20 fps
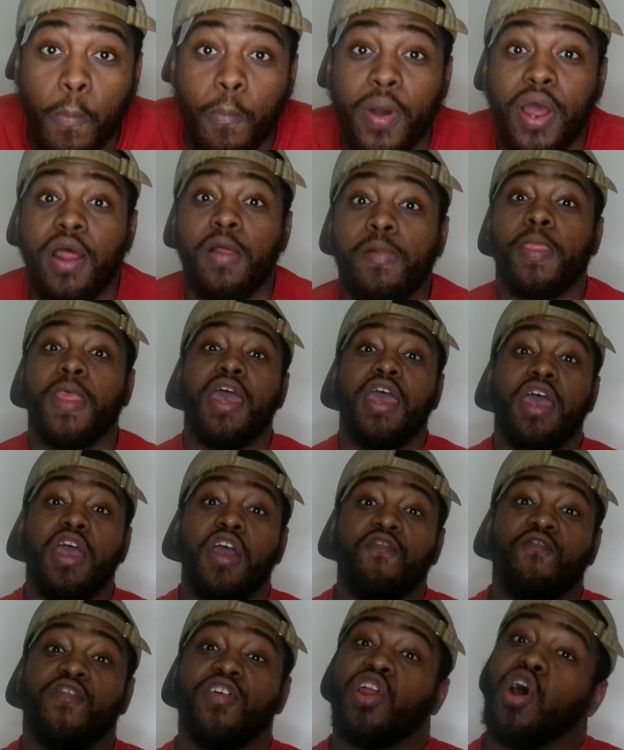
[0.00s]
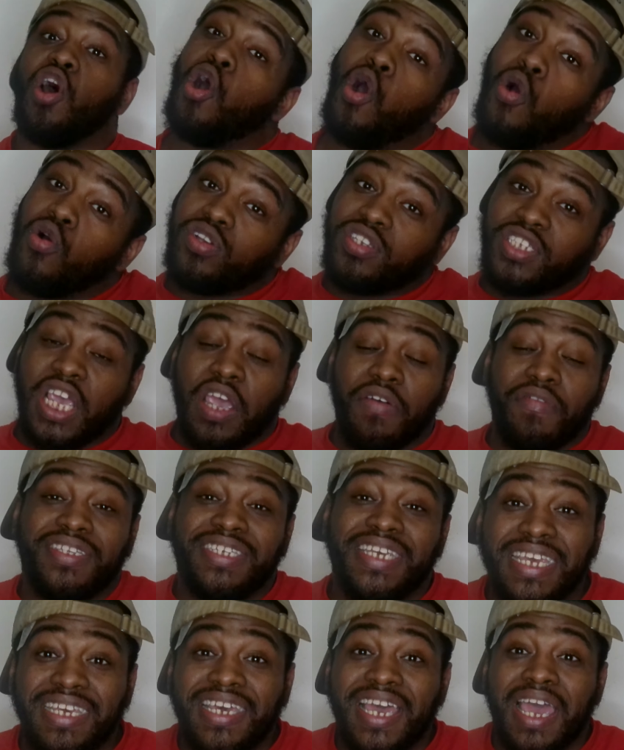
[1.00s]
But for the whole
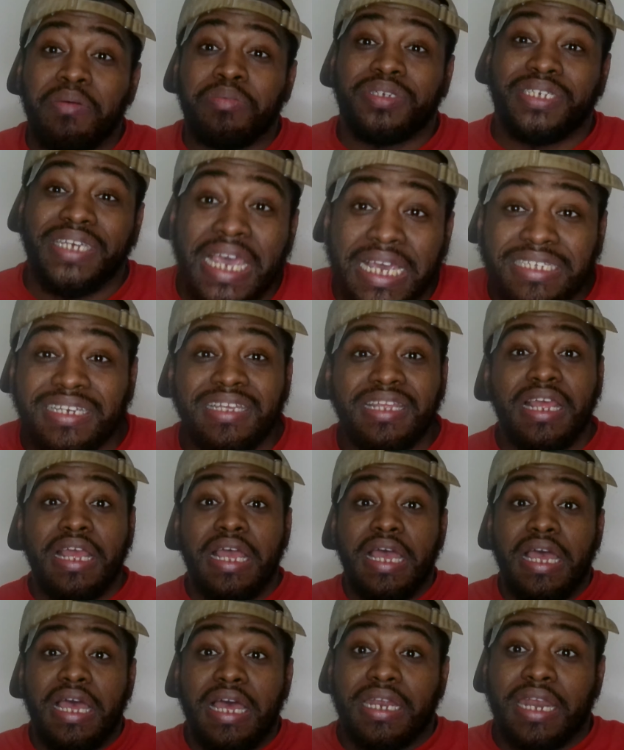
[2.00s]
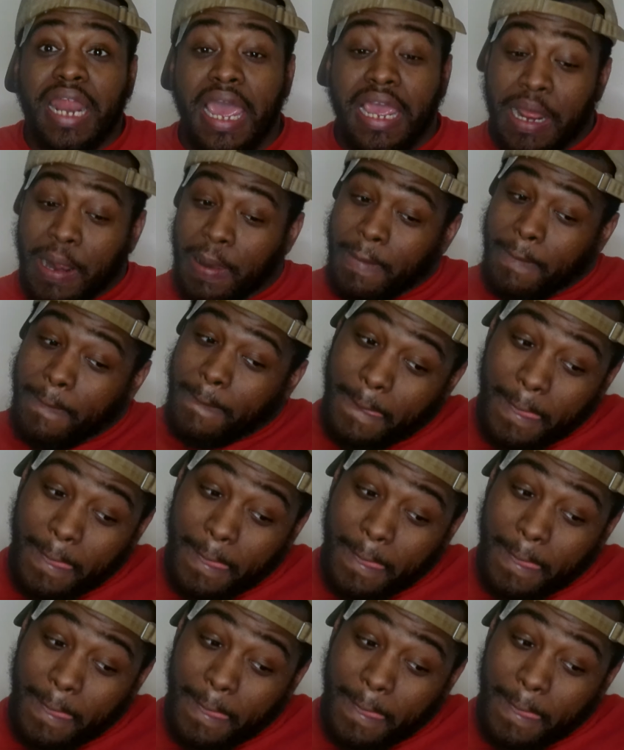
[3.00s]
17 game season, like